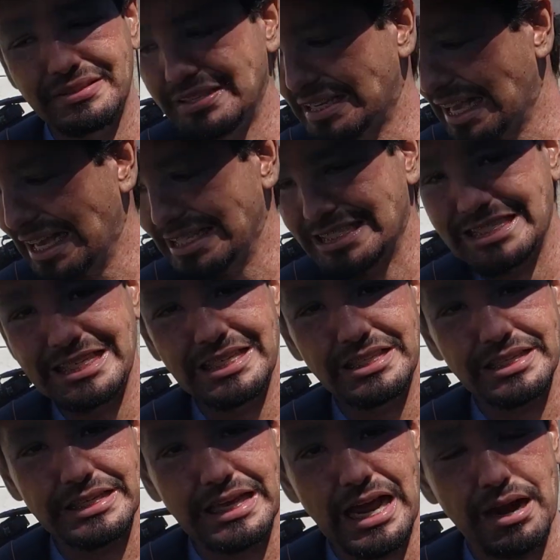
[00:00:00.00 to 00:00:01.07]
You can't see it in
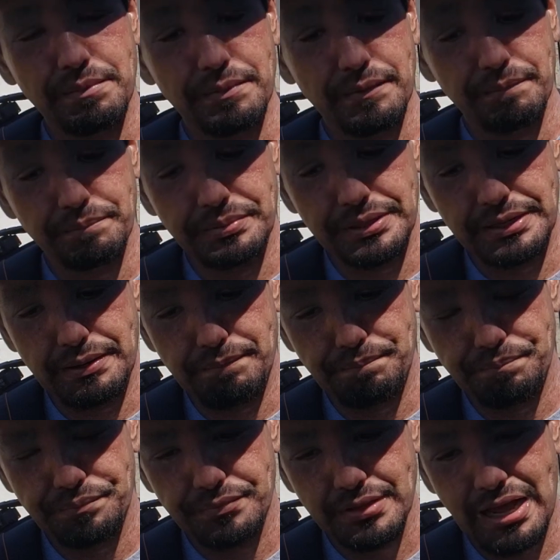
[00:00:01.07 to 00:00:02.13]
the camera, but I
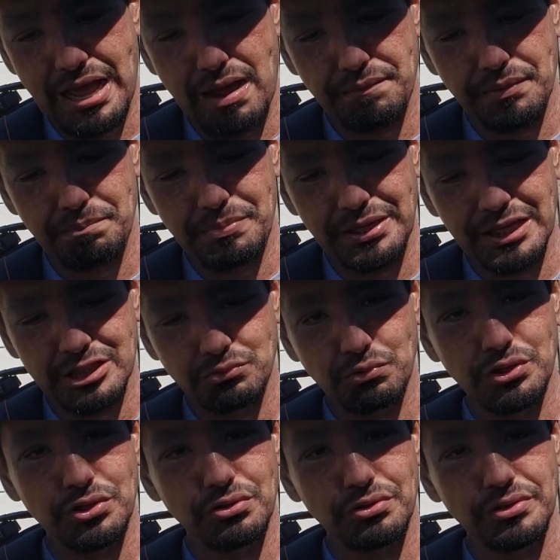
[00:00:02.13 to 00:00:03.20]
have the biggest
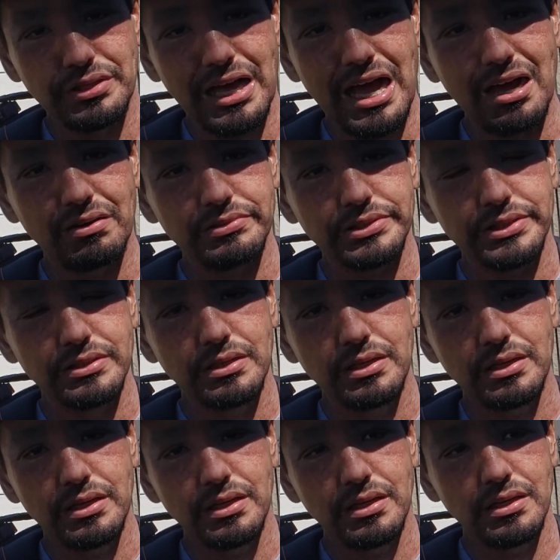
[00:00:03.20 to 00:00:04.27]
window in the house,
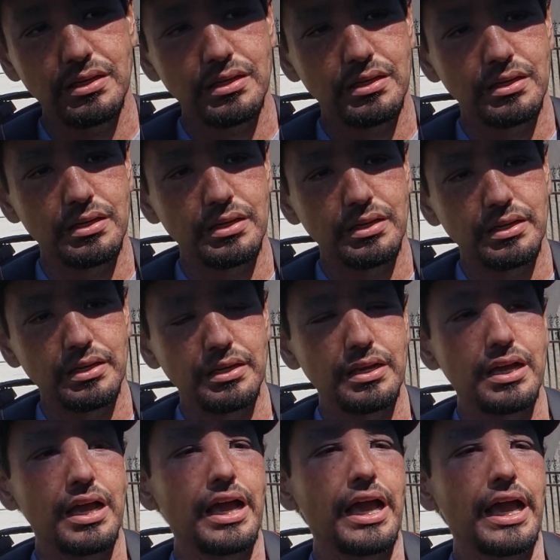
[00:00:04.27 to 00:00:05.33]

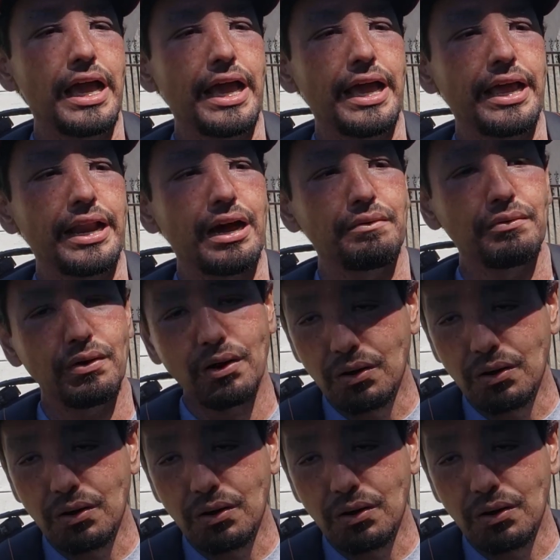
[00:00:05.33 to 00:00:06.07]
and I will